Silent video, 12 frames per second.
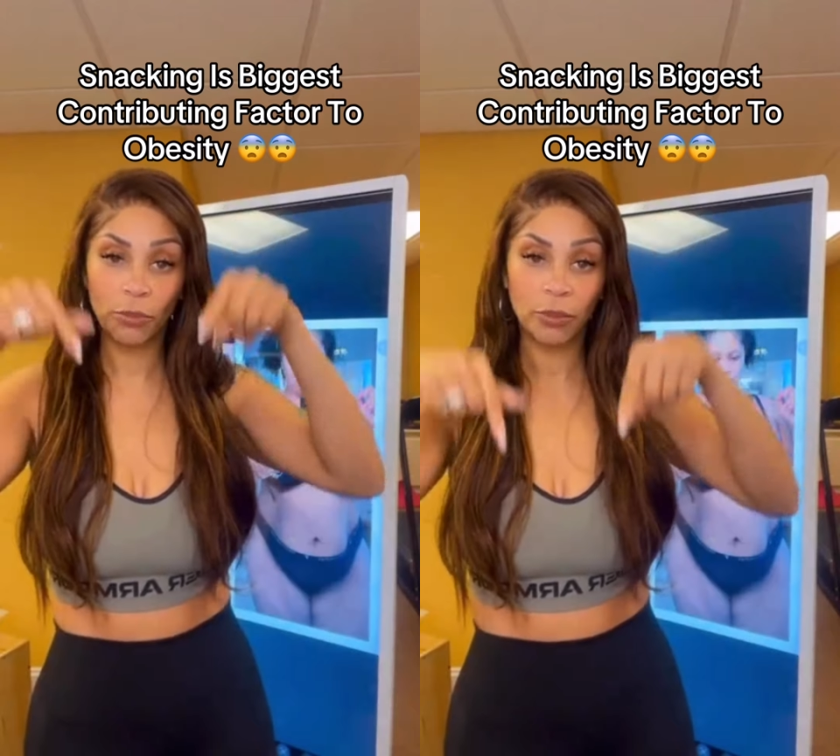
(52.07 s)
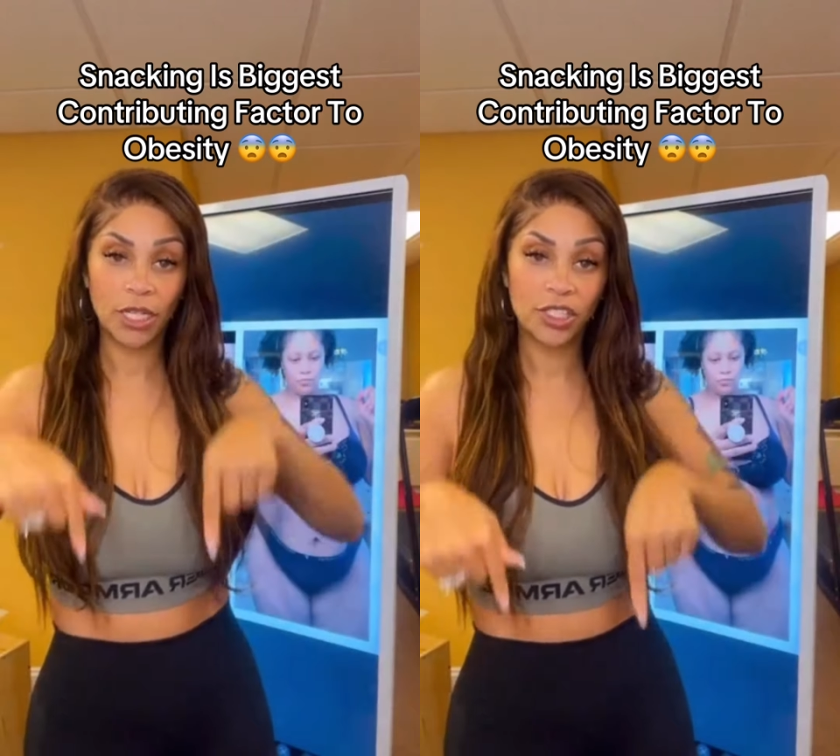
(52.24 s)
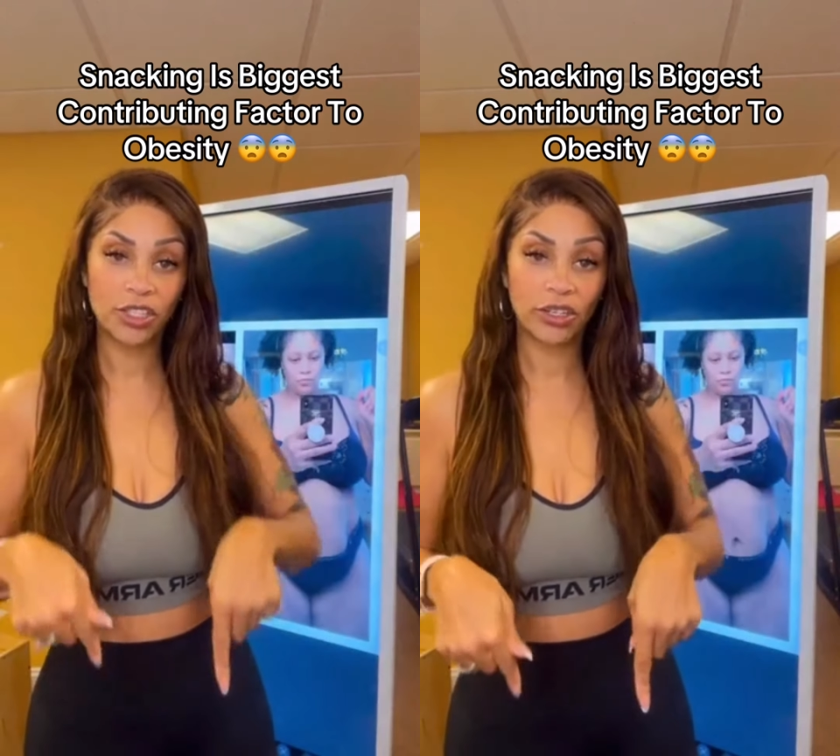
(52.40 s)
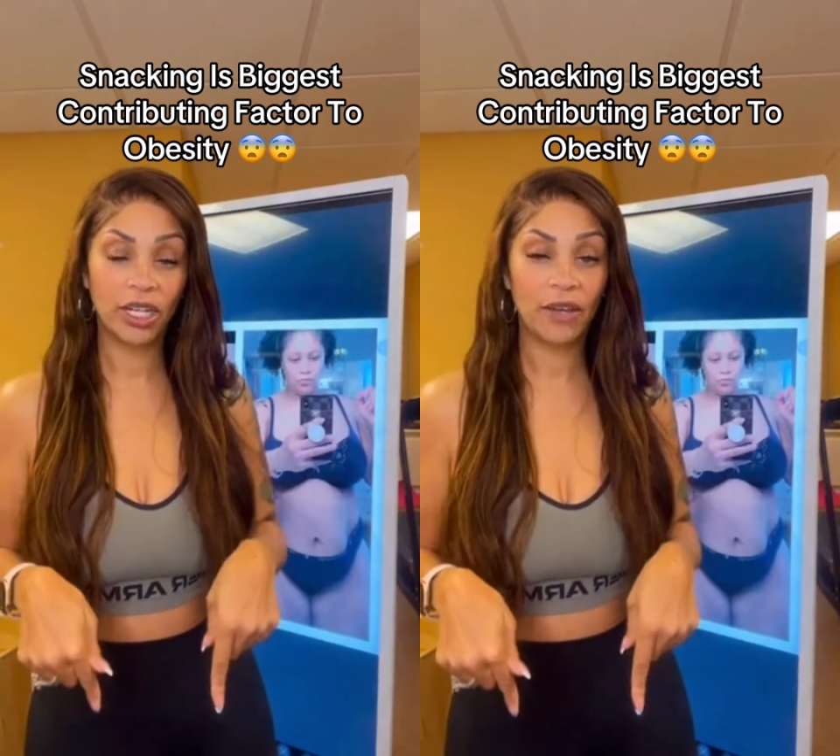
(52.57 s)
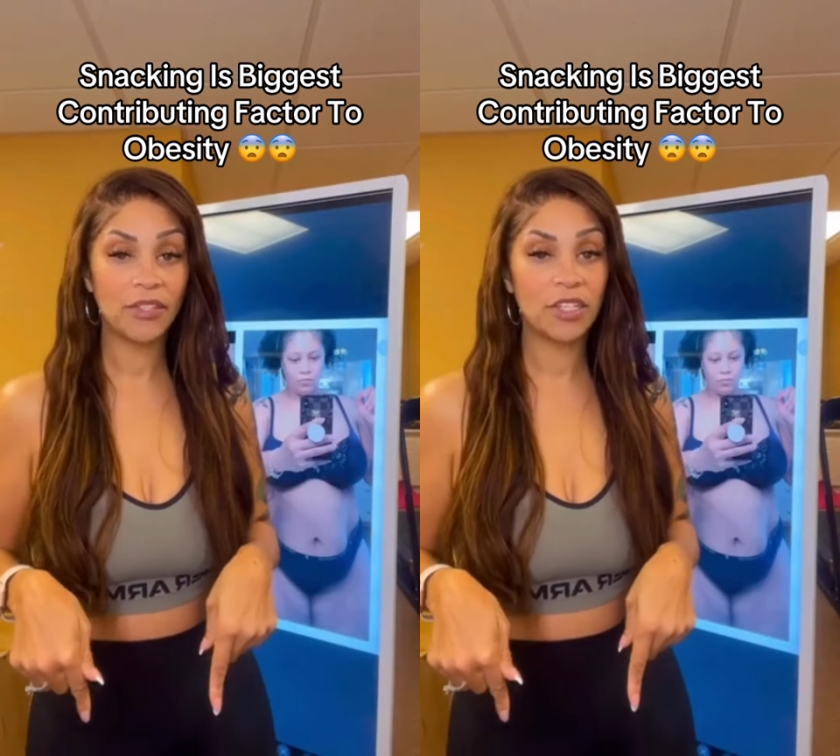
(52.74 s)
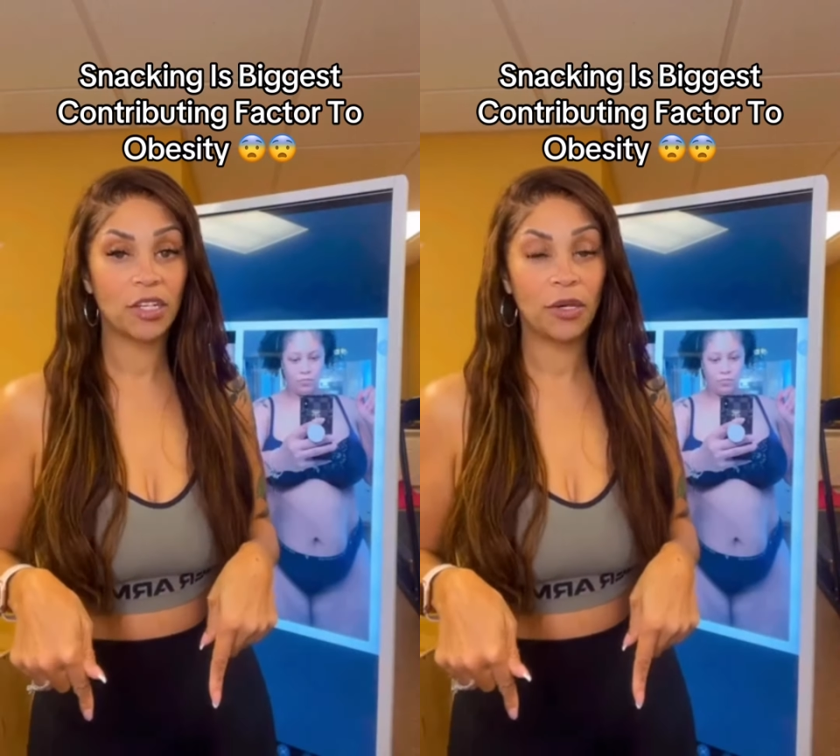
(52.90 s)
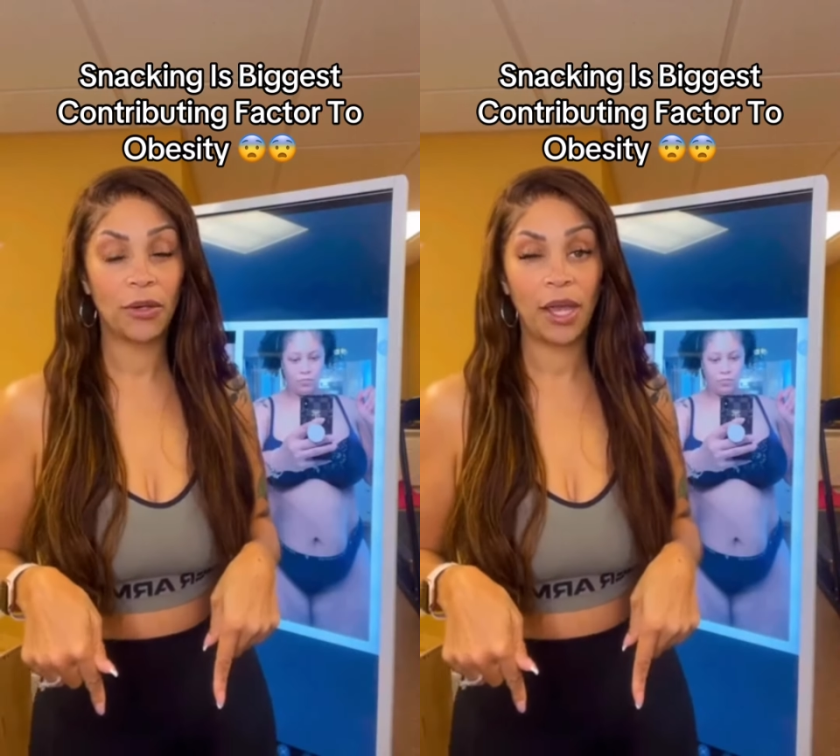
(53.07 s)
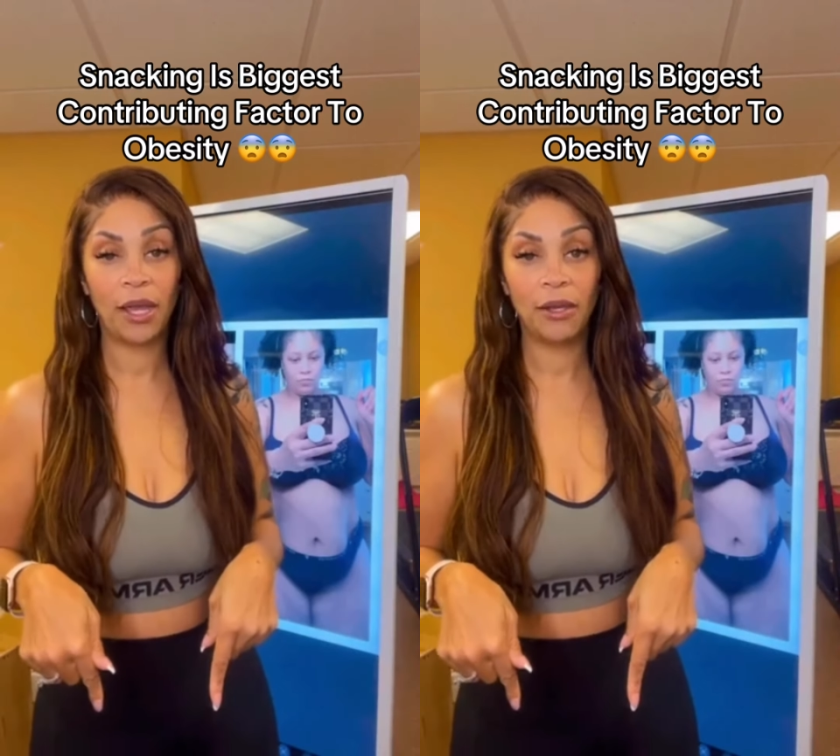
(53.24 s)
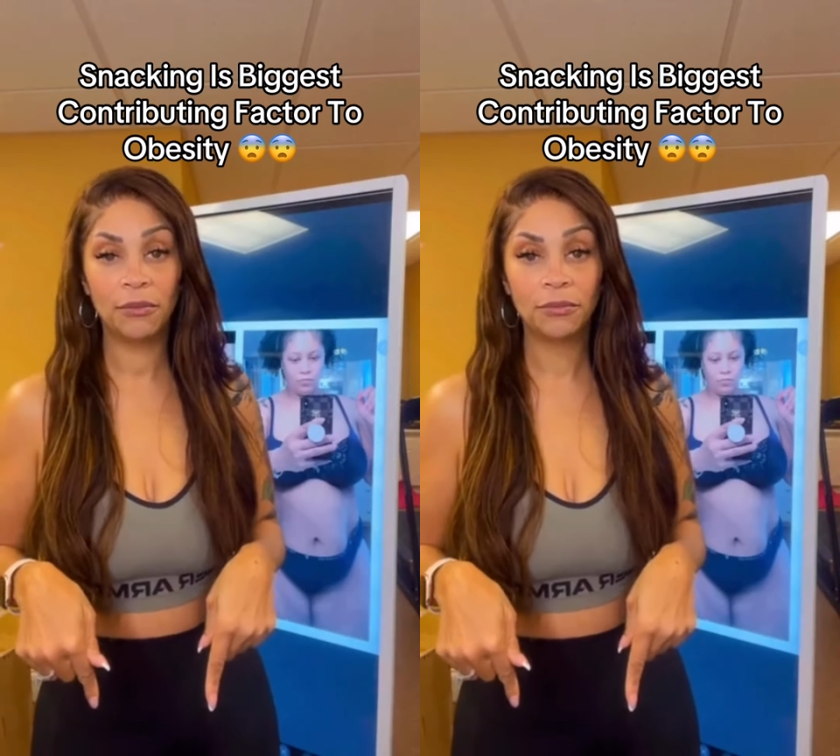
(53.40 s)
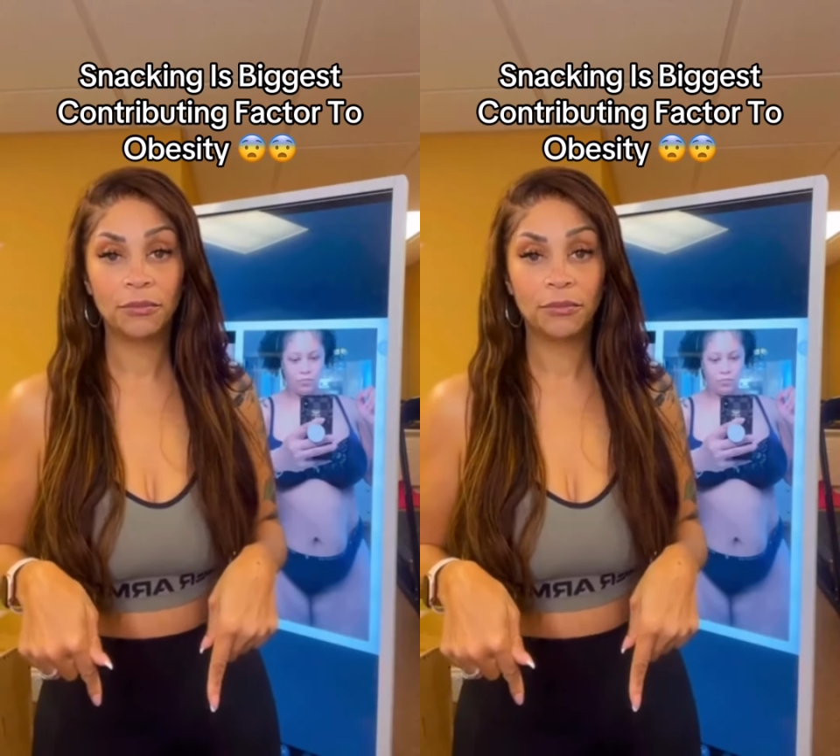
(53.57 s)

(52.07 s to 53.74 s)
your blood sugar levels to go down.